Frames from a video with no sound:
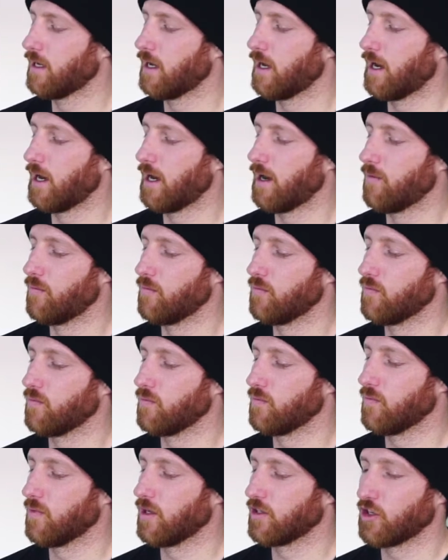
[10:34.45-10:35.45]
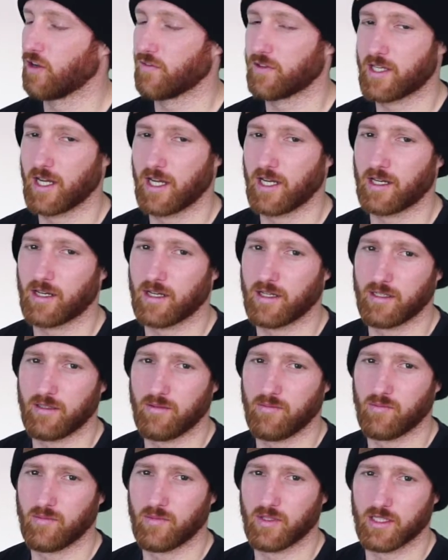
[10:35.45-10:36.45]
Don't have to take,
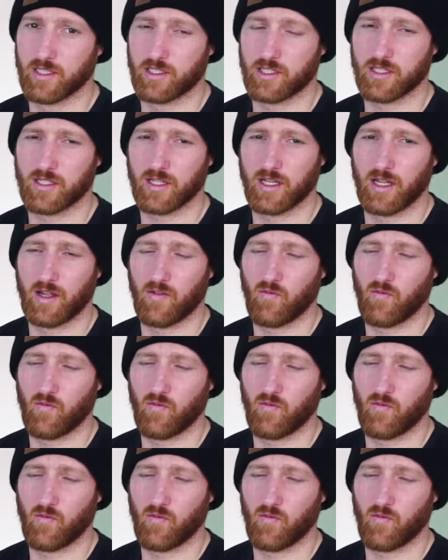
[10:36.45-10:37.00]
it's just,